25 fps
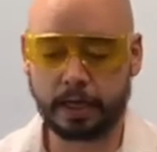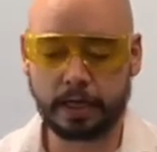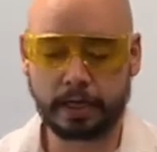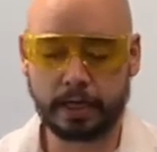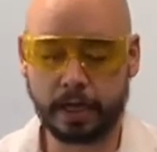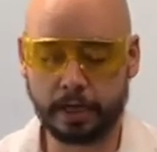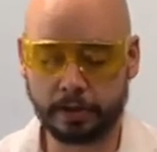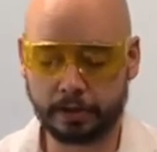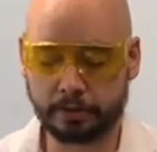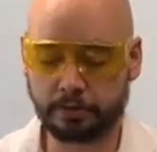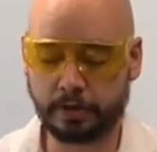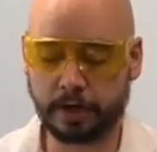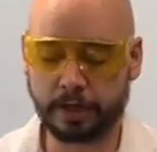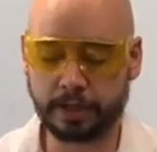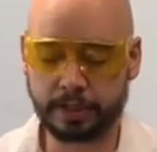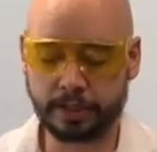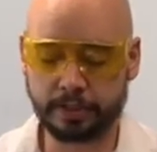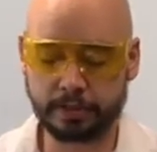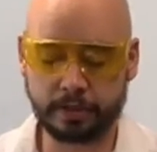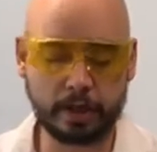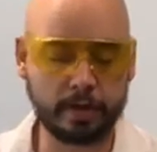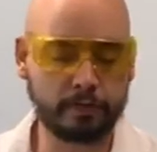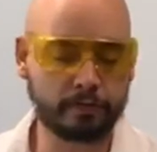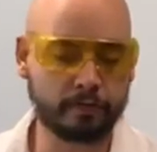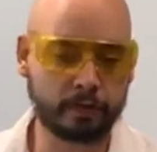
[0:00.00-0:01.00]
Now let's try these
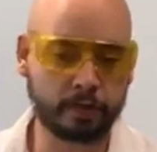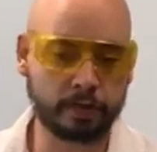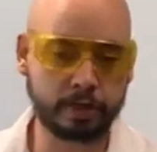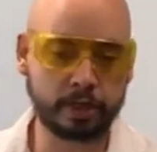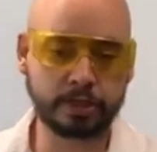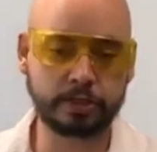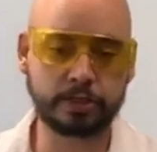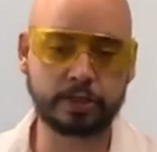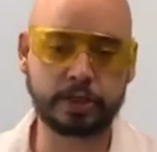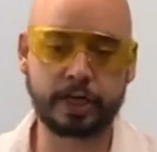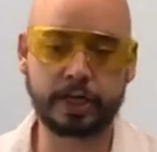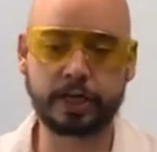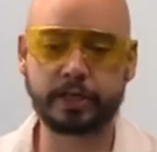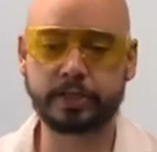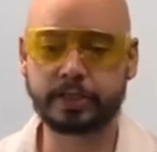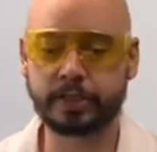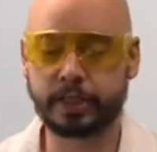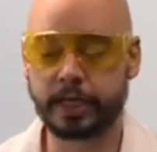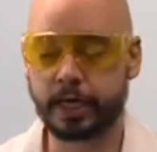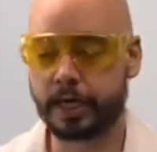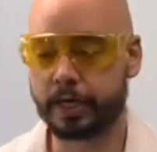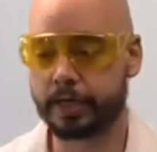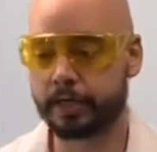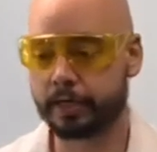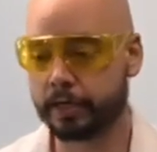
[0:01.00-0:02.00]
gloves. These are deer
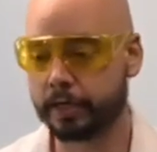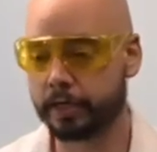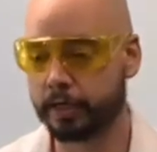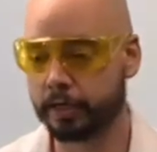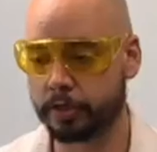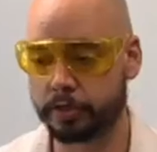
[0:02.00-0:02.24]
skin.